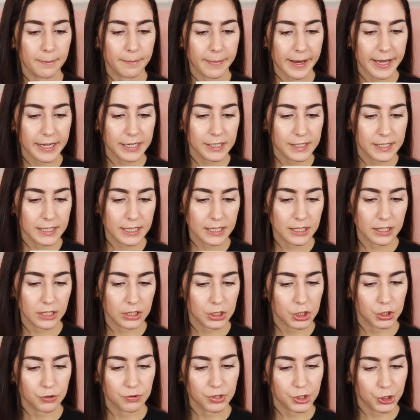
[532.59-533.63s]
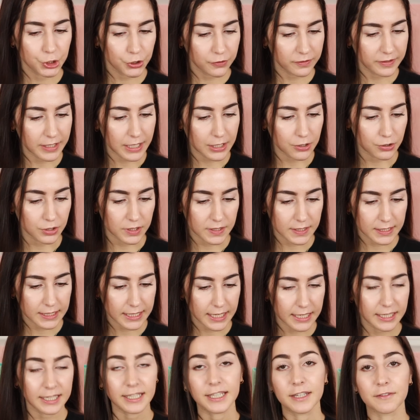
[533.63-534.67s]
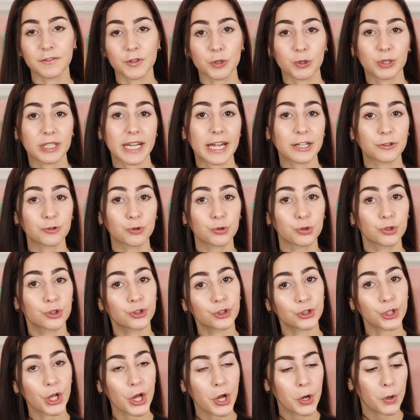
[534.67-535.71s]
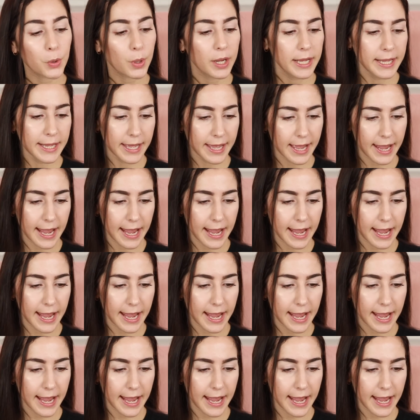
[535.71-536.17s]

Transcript: biotin to rejuvenate your skin and give you a natural glow,